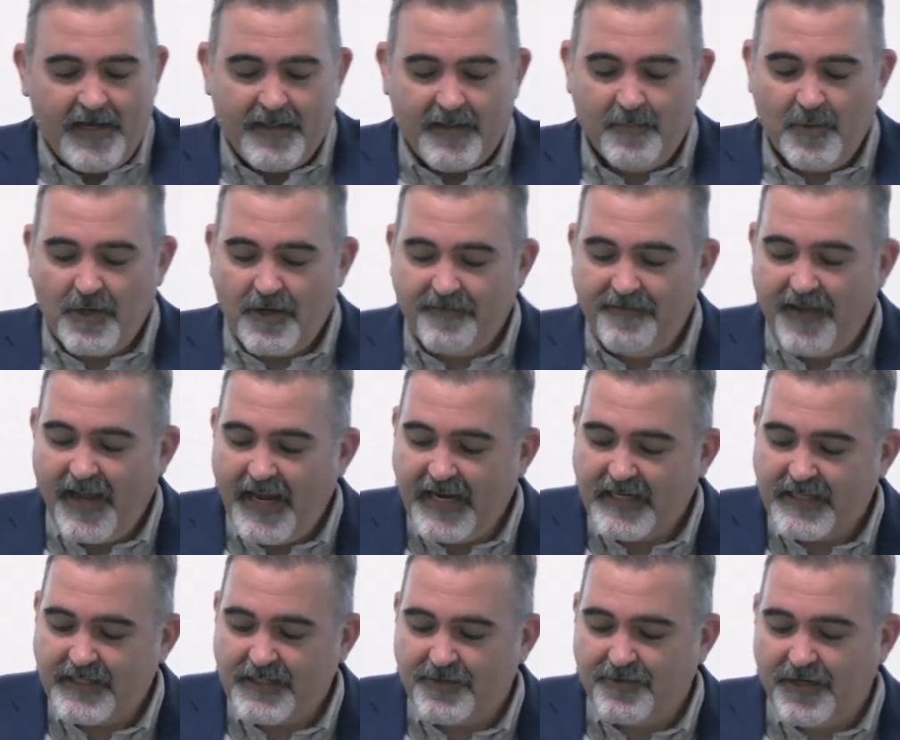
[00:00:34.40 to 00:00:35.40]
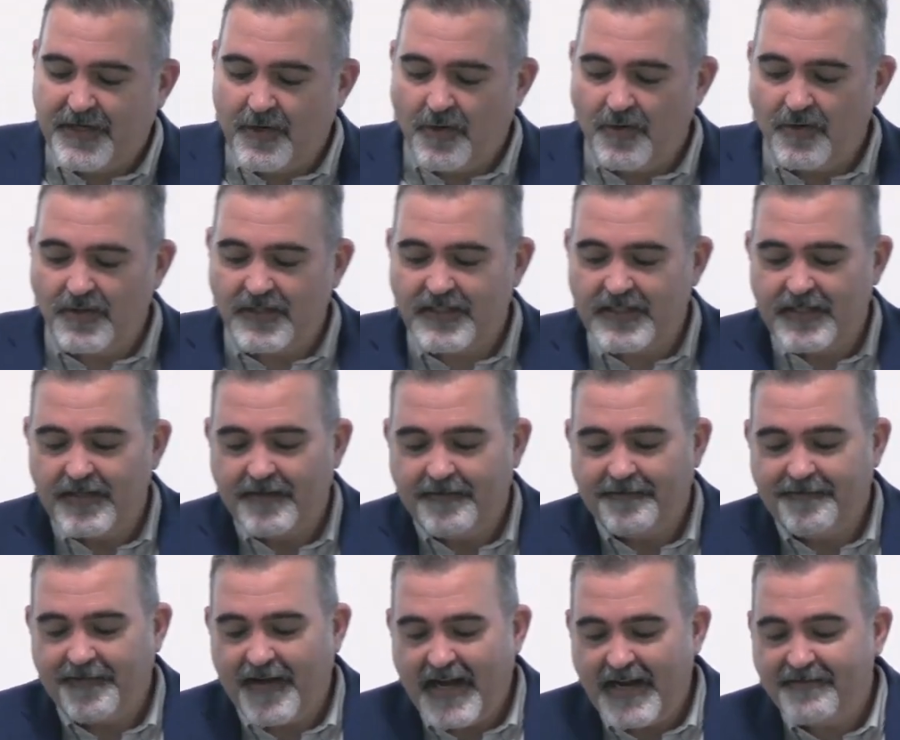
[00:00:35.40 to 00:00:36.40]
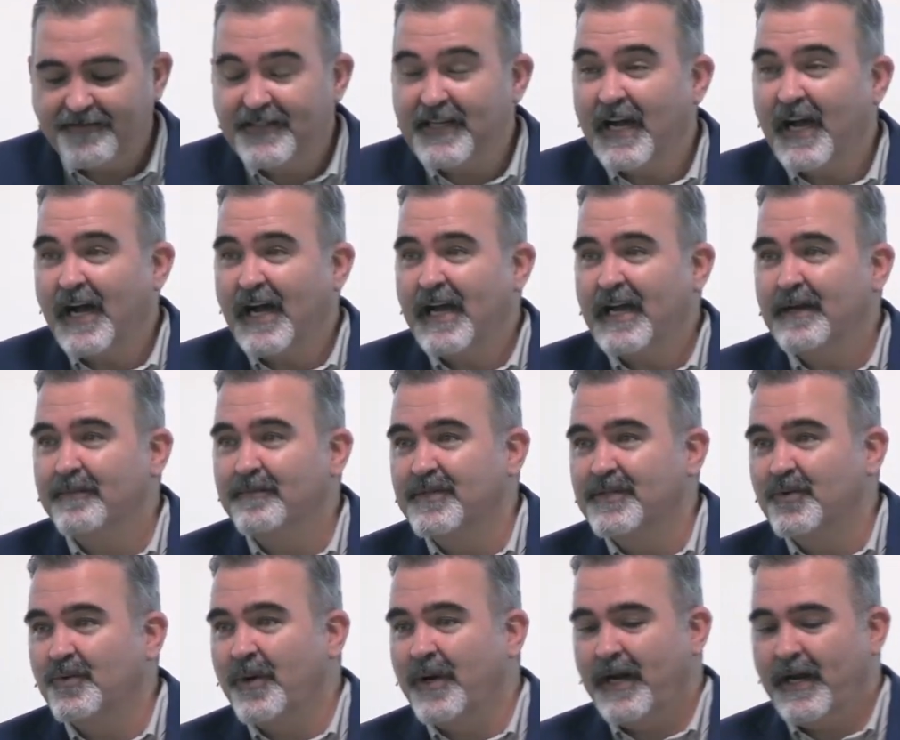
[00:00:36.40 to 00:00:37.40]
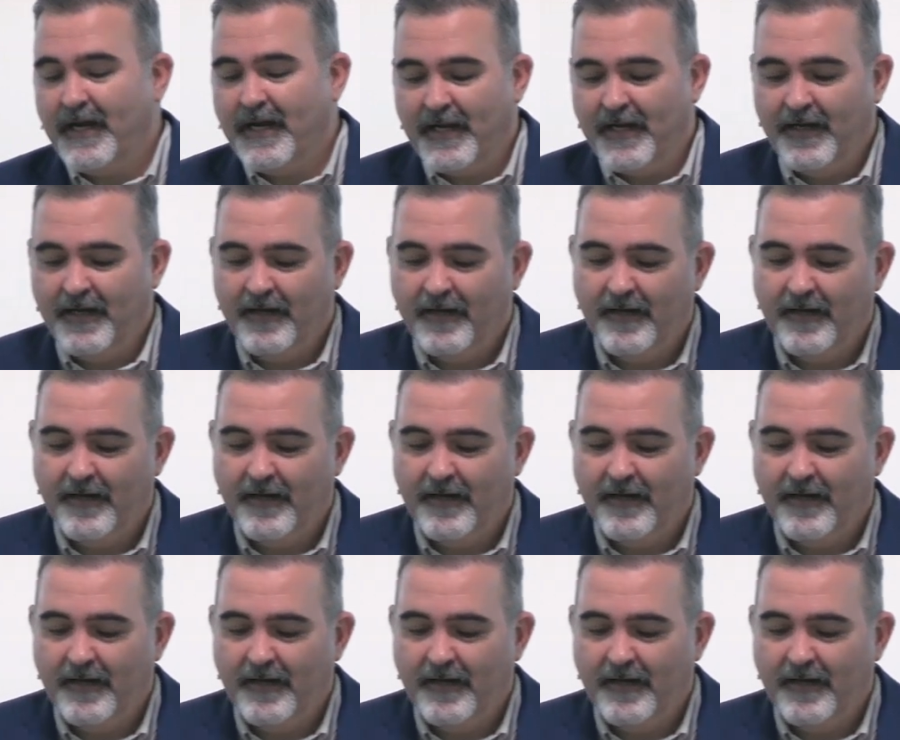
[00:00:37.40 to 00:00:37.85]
The book of Acts records five times when